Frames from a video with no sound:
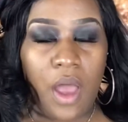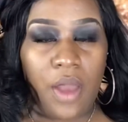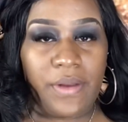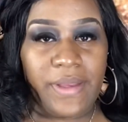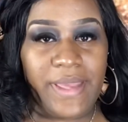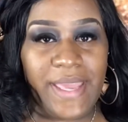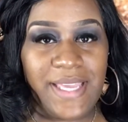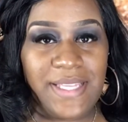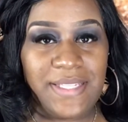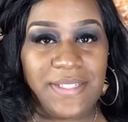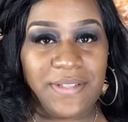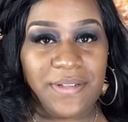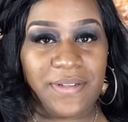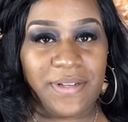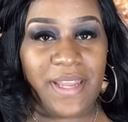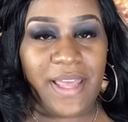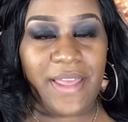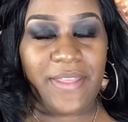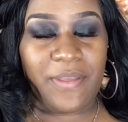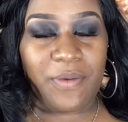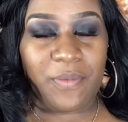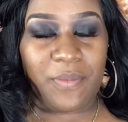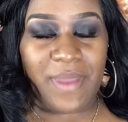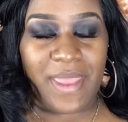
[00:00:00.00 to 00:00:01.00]
Okay, so
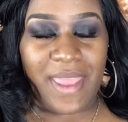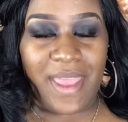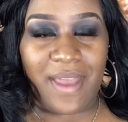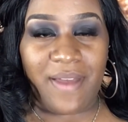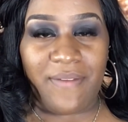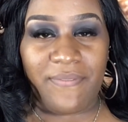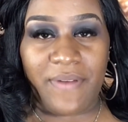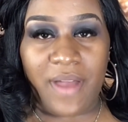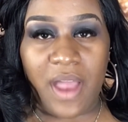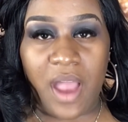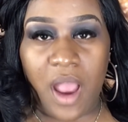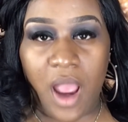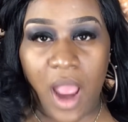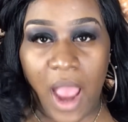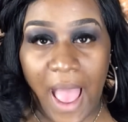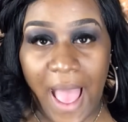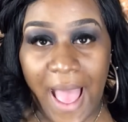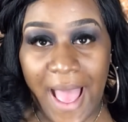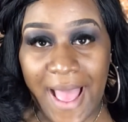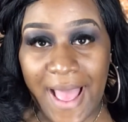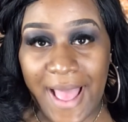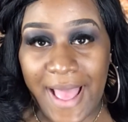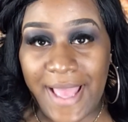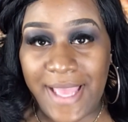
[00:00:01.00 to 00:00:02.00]
now that we have our
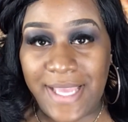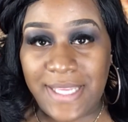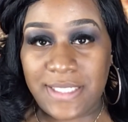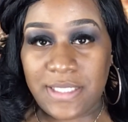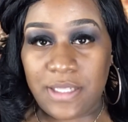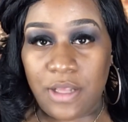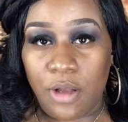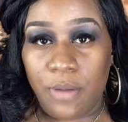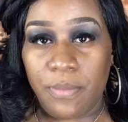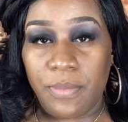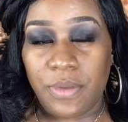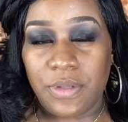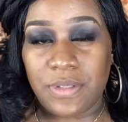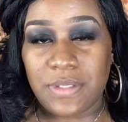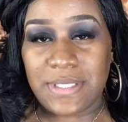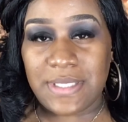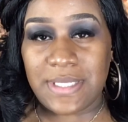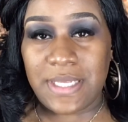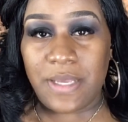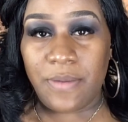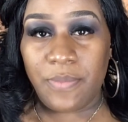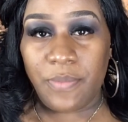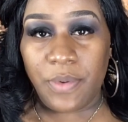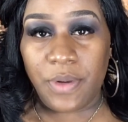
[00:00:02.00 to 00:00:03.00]
eyes
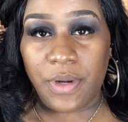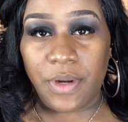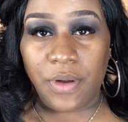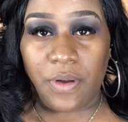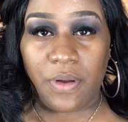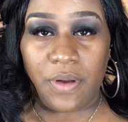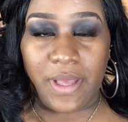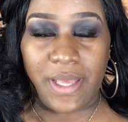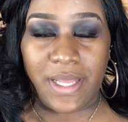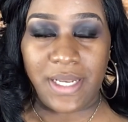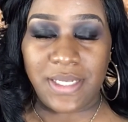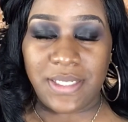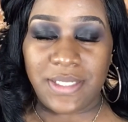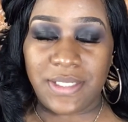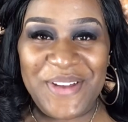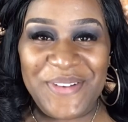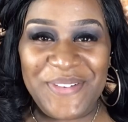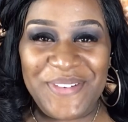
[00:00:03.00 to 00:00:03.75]
almost done, we're gonna go ahead and